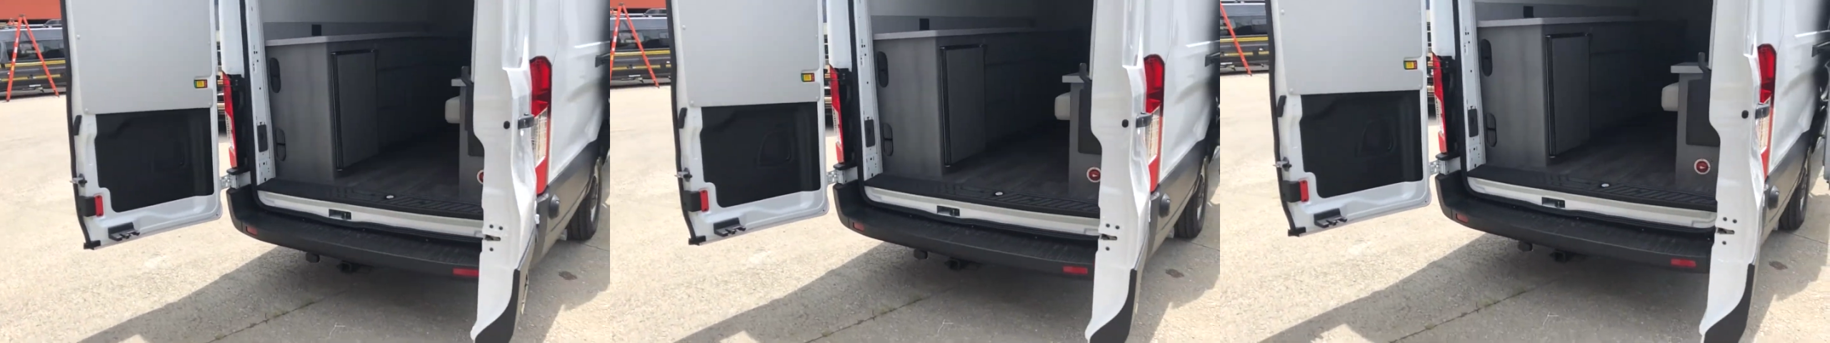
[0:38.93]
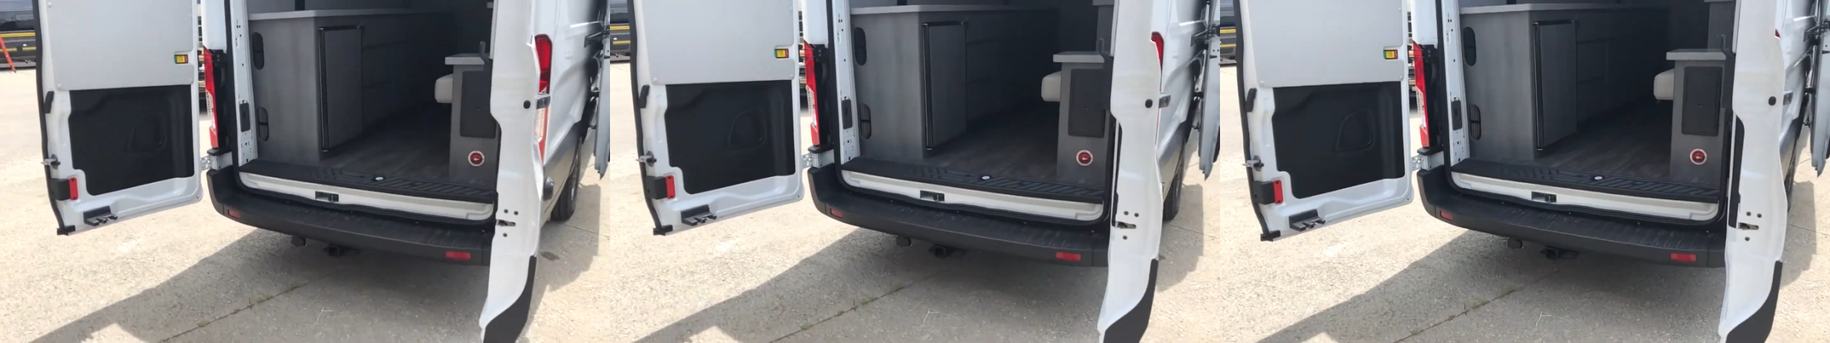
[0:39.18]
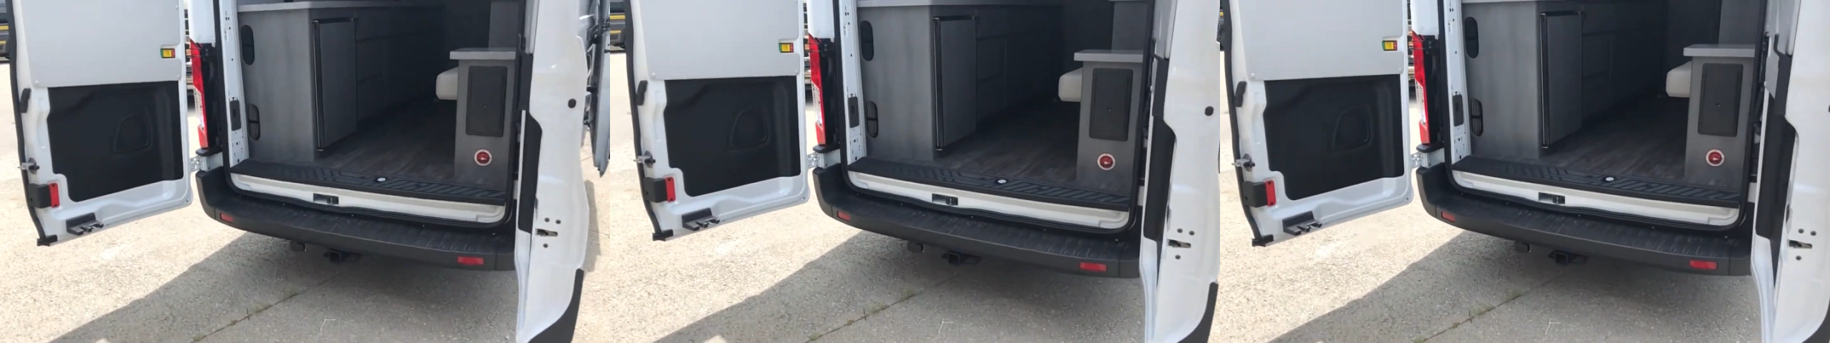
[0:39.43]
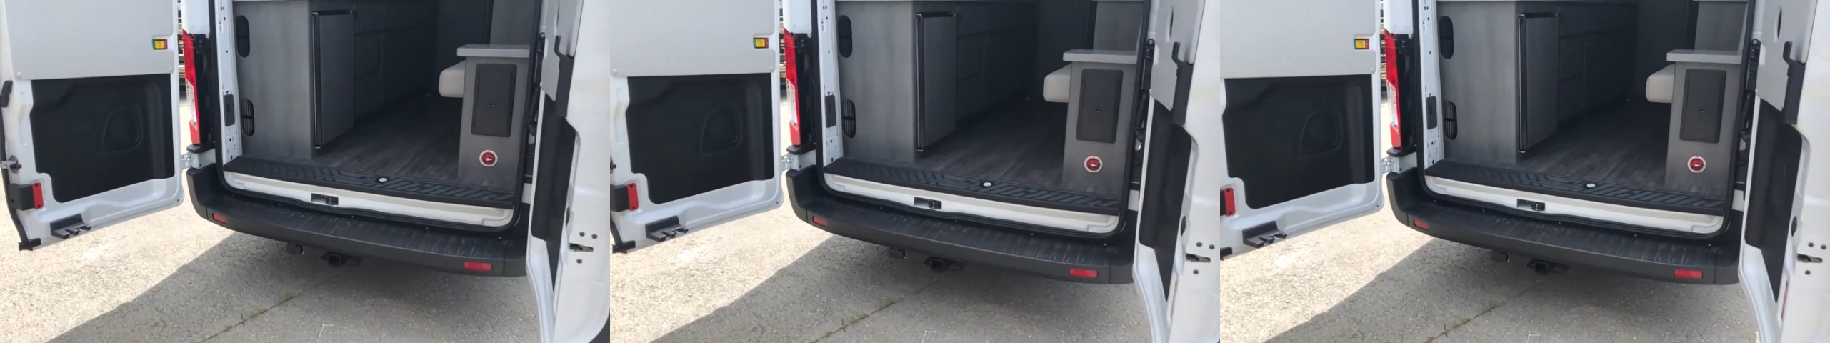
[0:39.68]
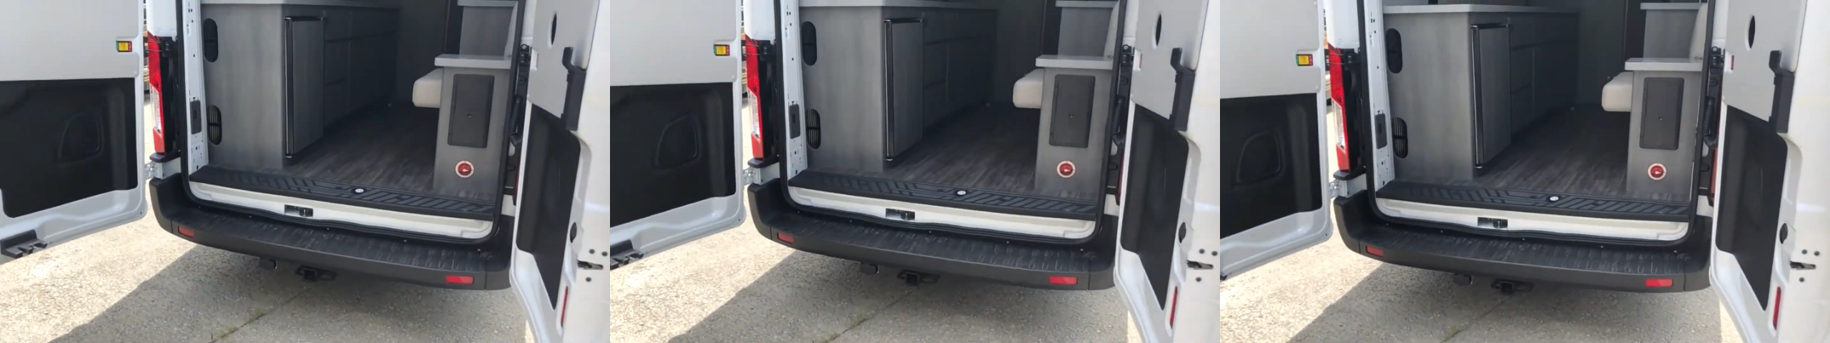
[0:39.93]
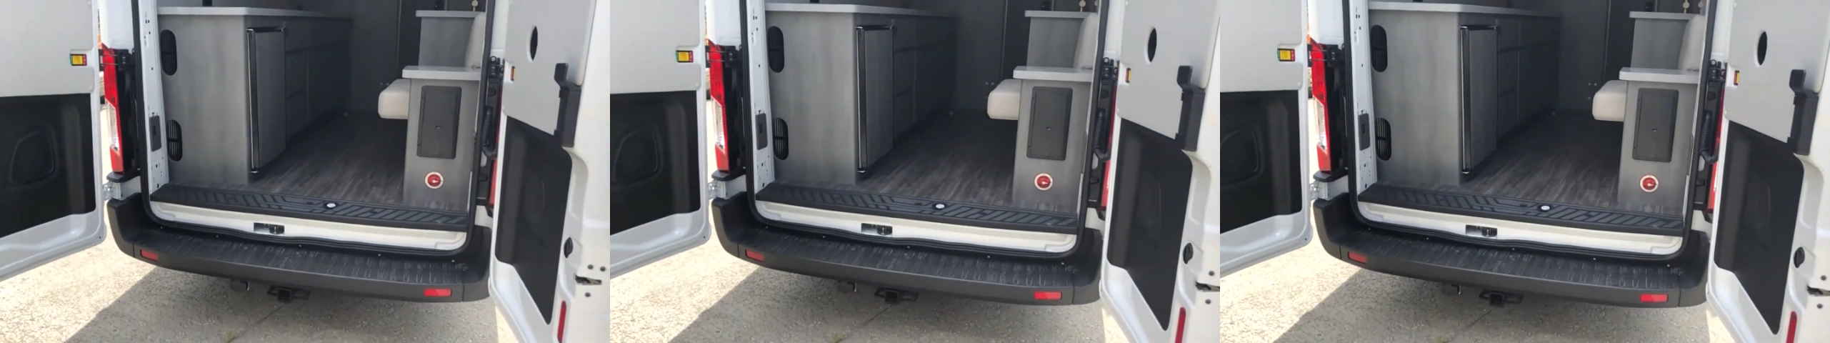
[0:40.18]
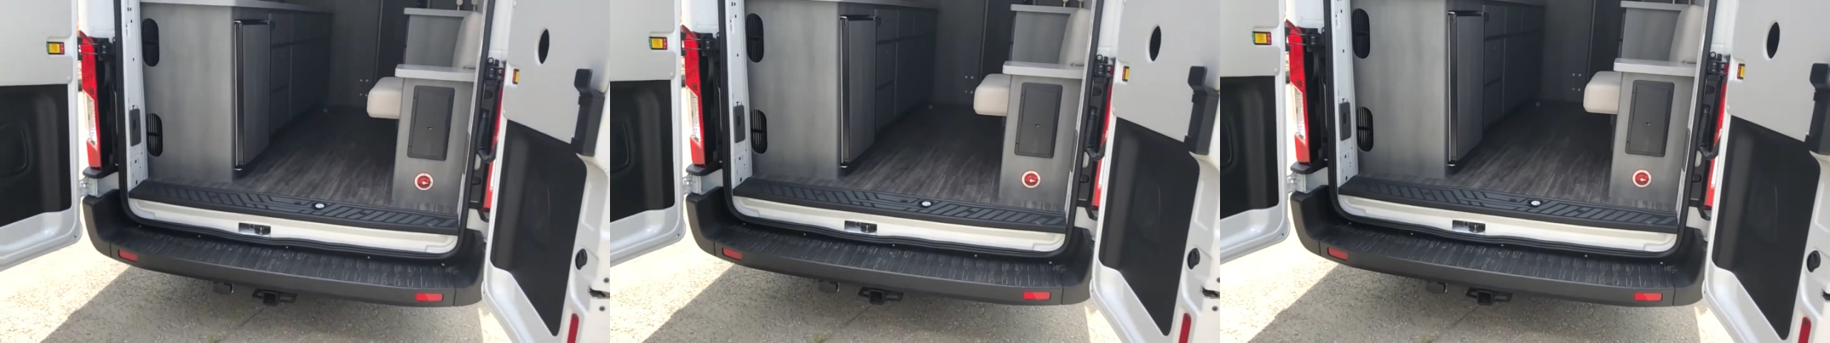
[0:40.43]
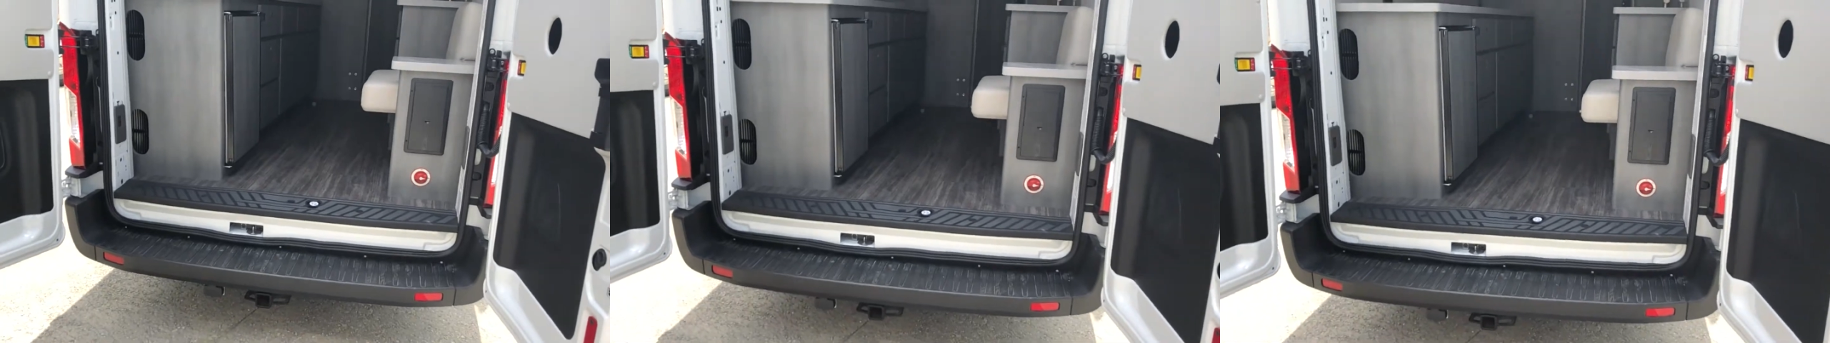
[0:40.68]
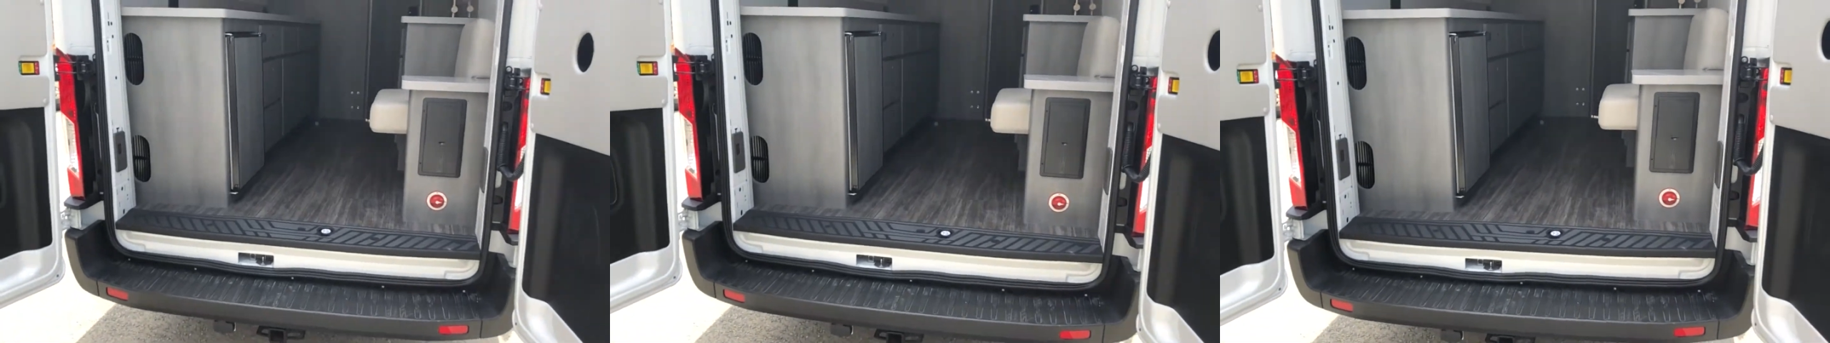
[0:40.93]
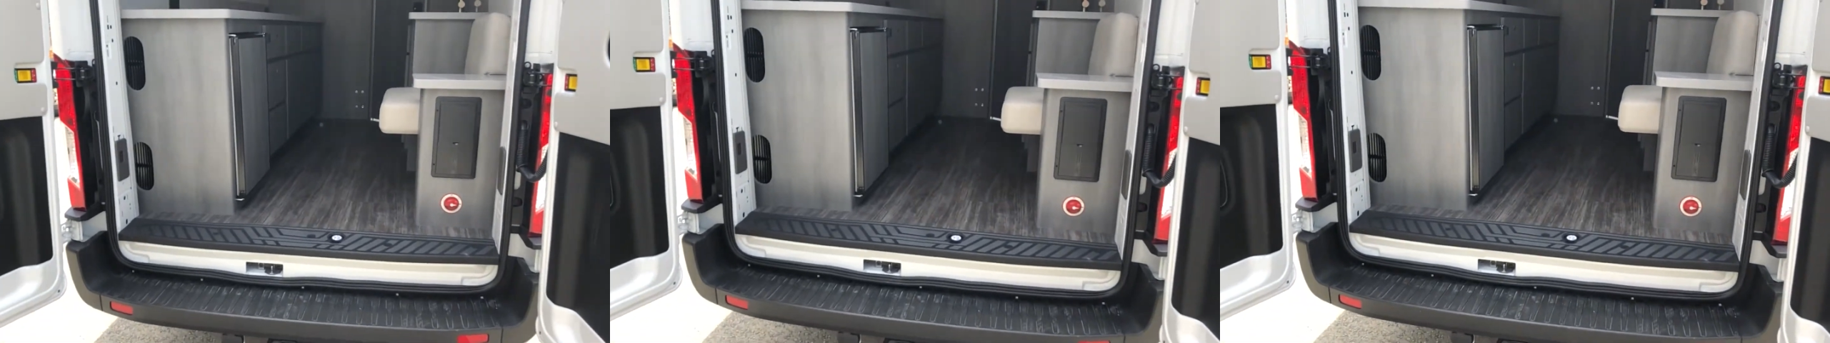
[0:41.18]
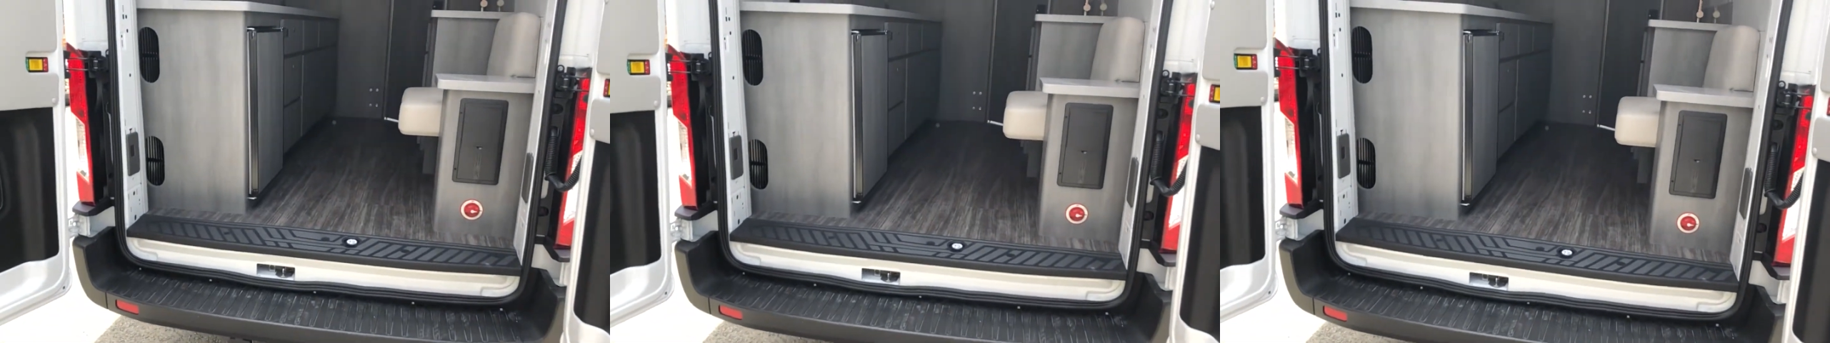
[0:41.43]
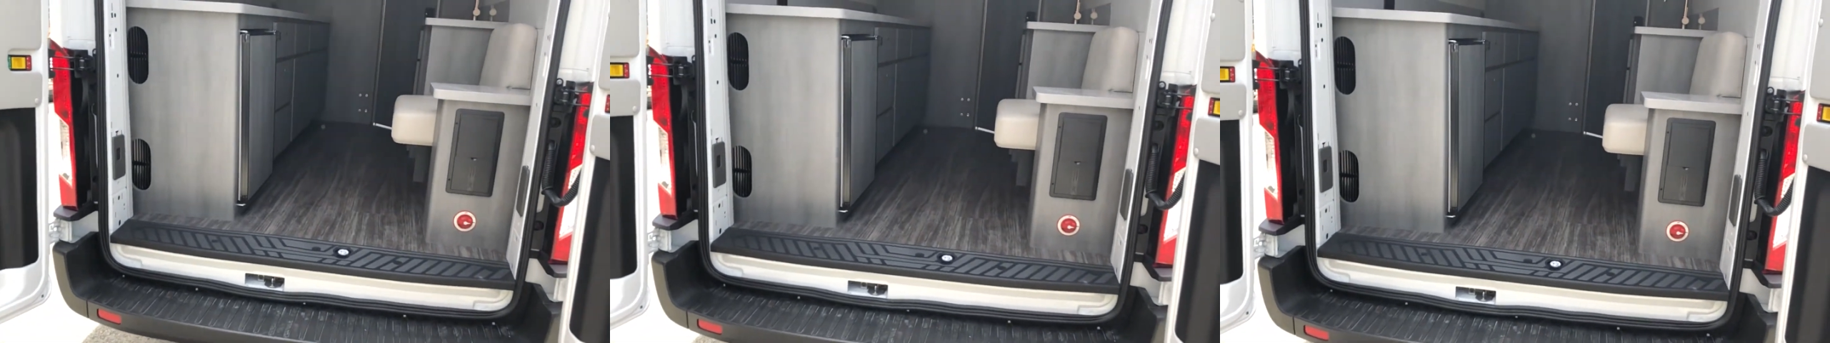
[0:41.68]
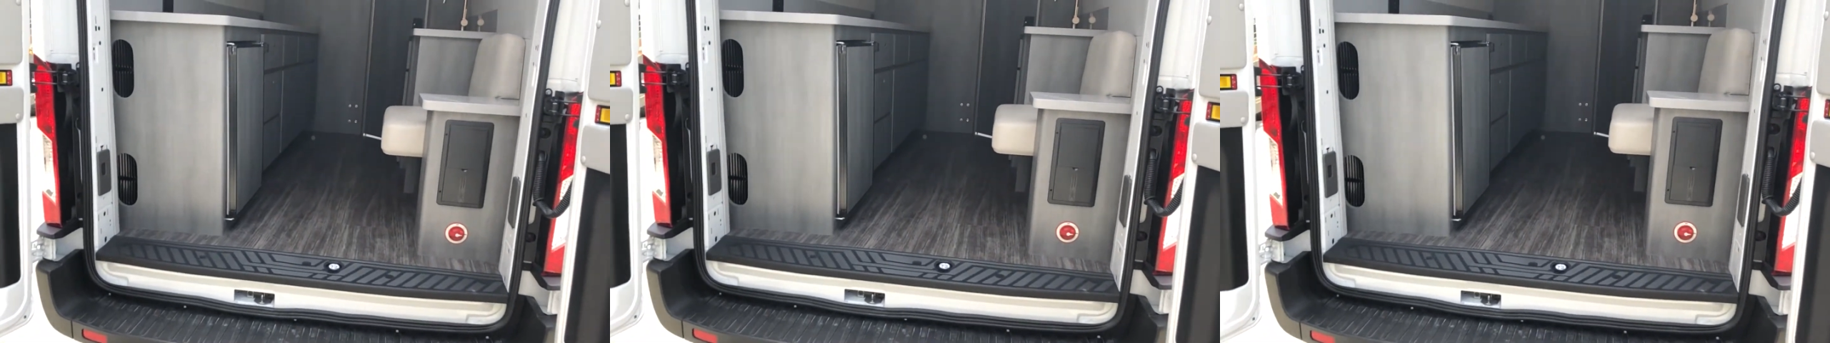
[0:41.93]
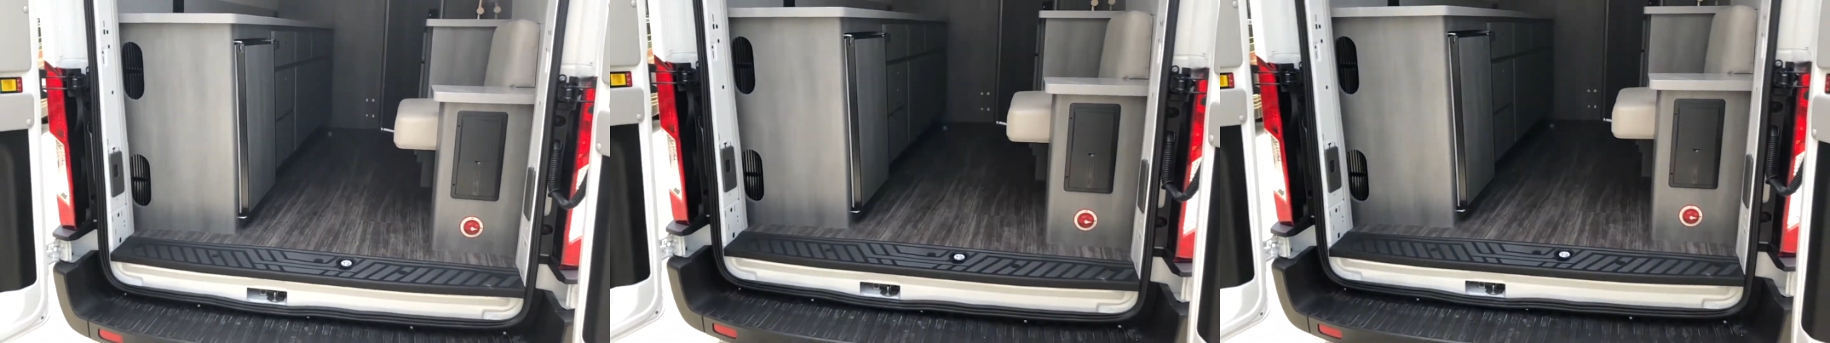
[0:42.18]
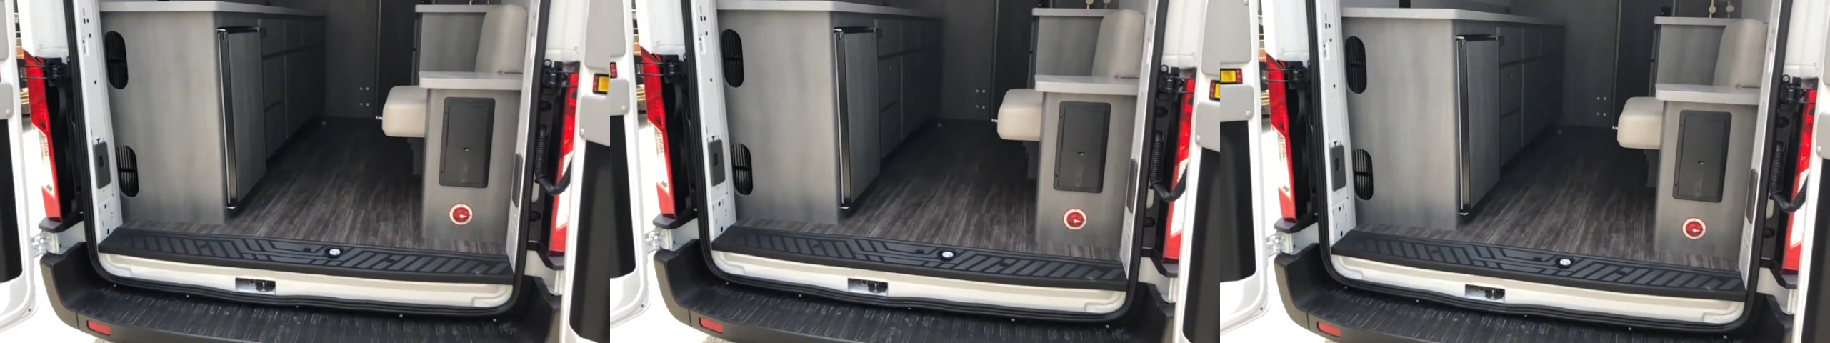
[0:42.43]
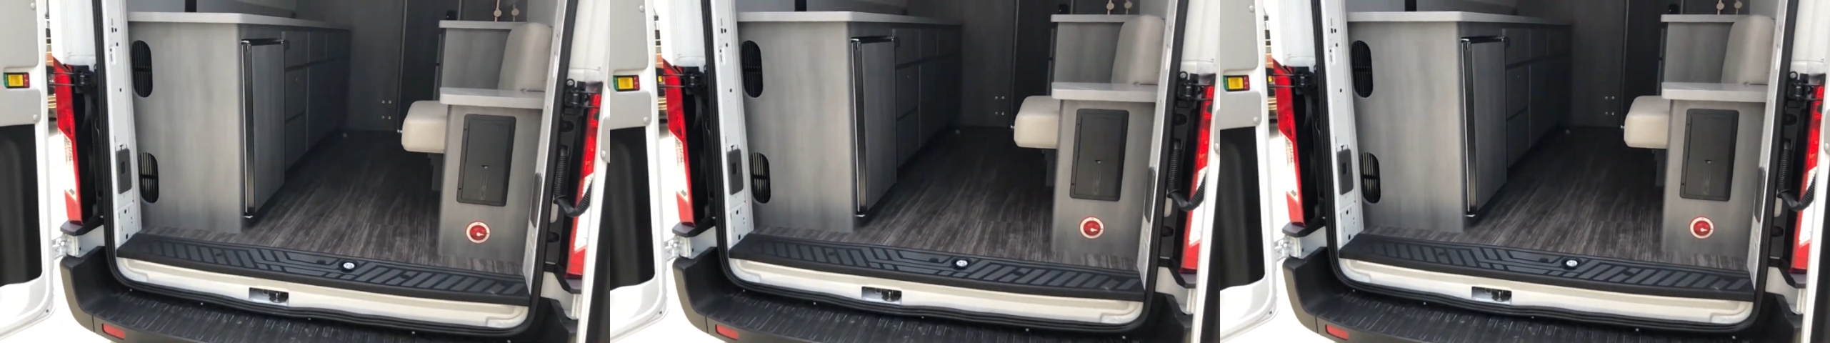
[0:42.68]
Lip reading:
[unreadable: no face in view]